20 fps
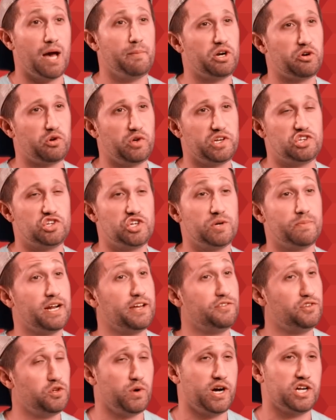I'm in a relationship and
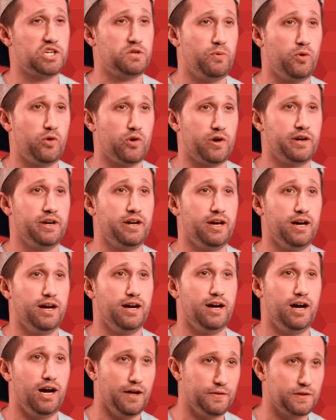I do watch porn
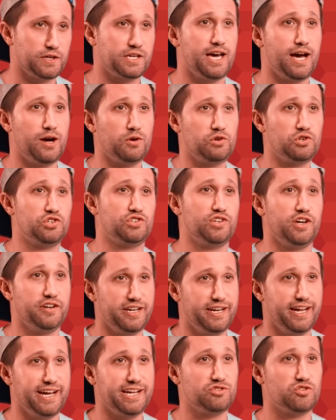on the couch
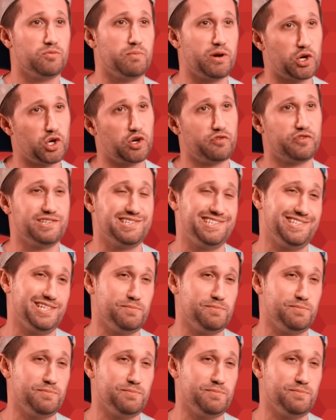Sunday nights when my girlfriend's